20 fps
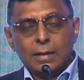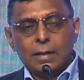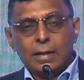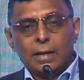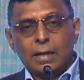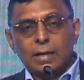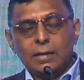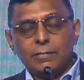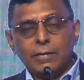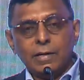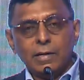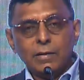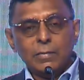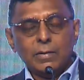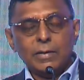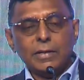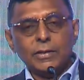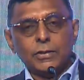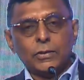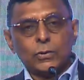and if
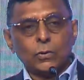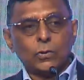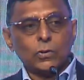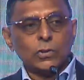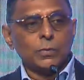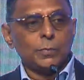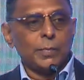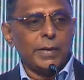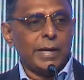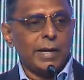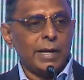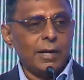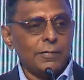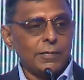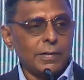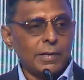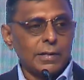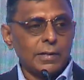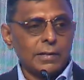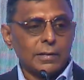anybody shows
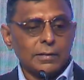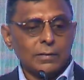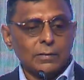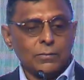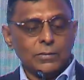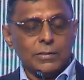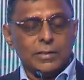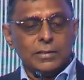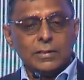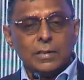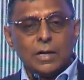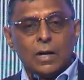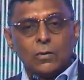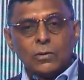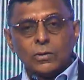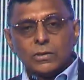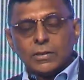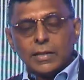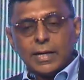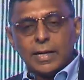behavior which is
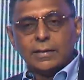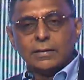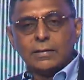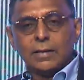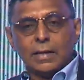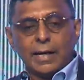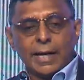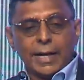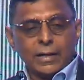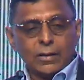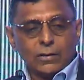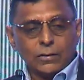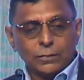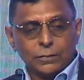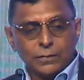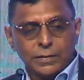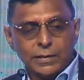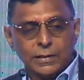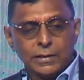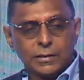outside the line
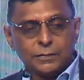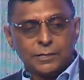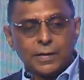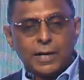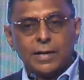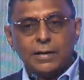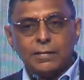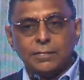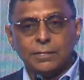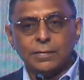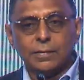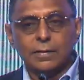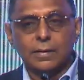of these 5,